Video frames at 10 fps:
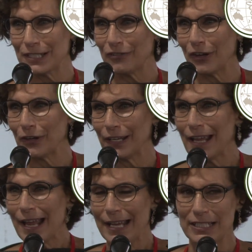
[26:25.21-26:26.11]
It's, very,
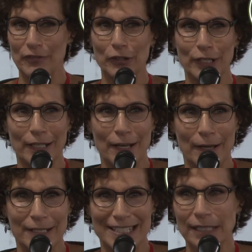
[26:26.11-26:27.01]
it's a very
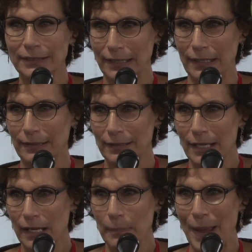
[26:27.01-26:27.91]
uh, delicate
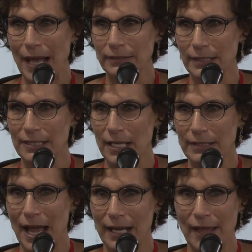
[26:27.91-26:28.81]
balance on
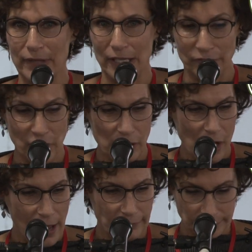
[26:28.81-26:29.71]
not having it fall
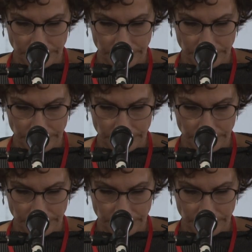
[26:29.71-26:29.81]
off.